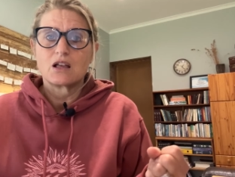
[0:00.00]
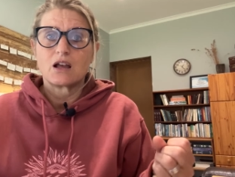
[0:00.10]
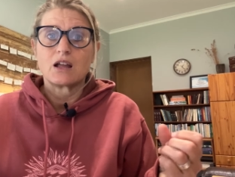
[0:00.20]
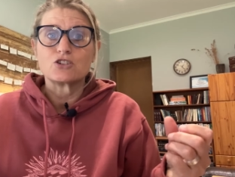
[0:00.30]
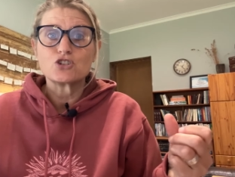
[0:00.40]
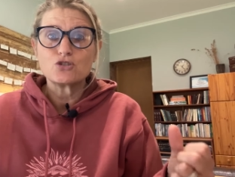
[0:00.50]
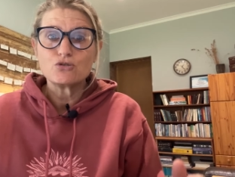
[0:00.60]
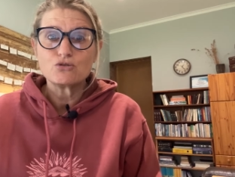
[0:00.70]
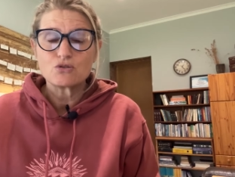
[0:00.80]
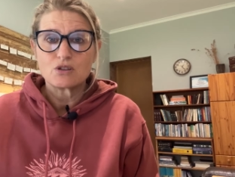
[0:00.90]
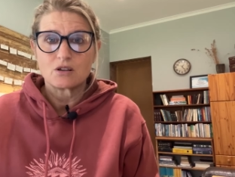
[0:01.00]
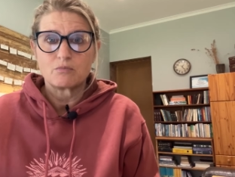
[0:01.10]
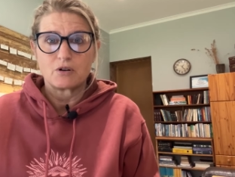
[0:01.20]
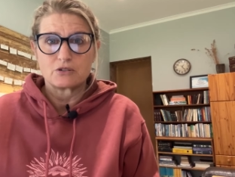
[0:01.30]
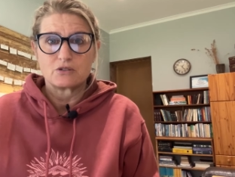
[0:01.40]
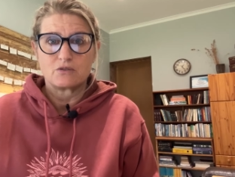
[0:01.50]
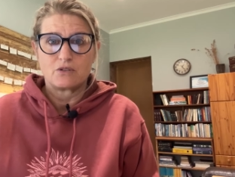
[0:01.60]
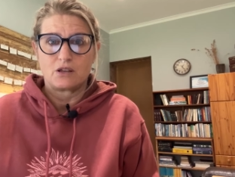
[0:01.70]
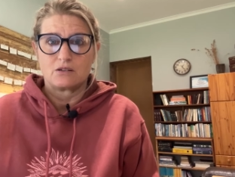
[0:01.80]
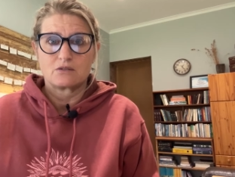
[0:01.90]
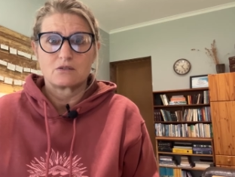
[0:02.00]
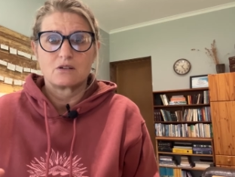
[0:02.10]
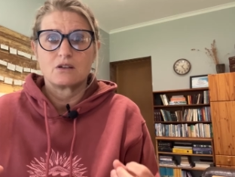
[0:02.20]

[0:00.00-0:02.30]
and choose to think positive things.